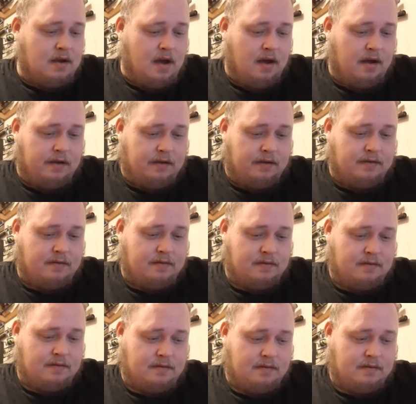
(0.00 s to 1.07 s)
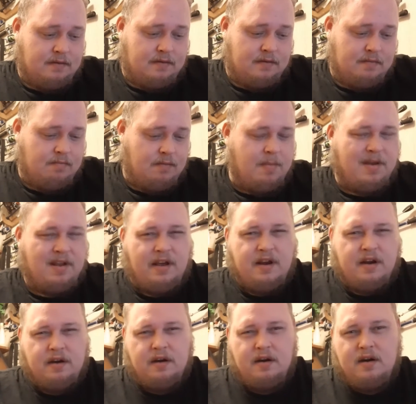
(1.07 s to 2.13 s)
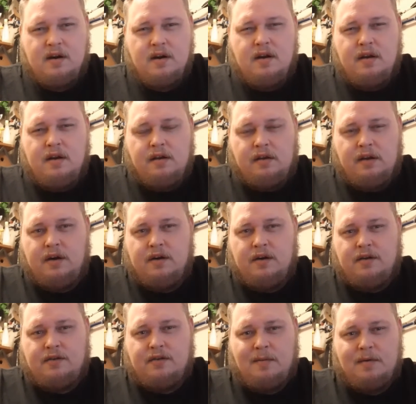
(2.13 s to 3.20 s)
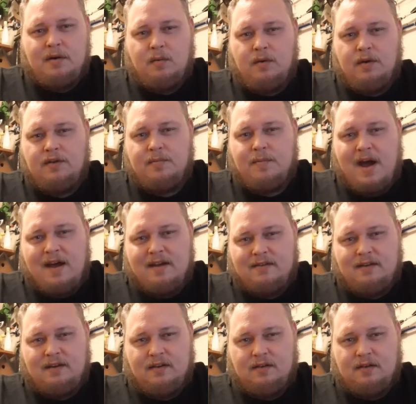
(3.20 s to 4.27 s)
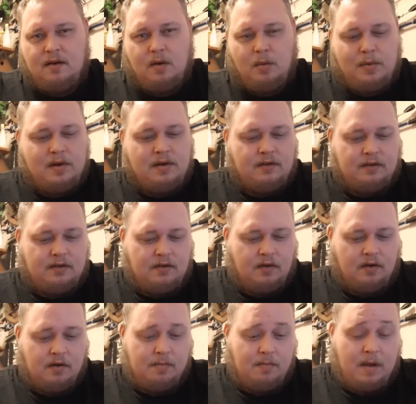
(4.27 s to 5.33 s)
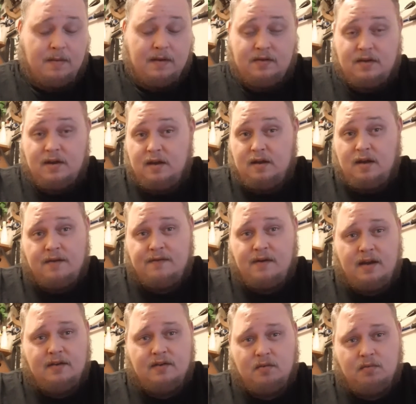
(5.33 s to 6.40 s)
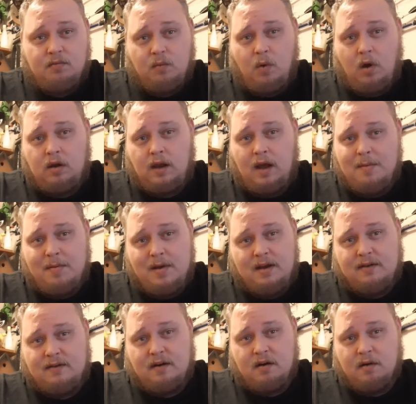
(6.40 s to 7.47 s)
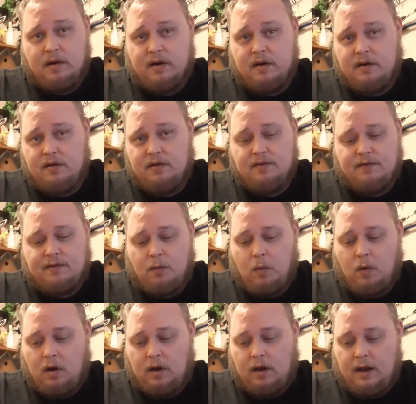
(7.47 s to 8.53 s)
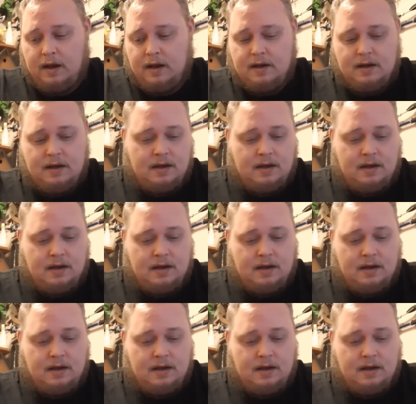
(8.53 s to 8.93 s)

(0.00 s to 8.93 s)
Uh, maybe later later in the summer once bass season opens, or maybe if they I find some walleye baits there, we can use them for walleye.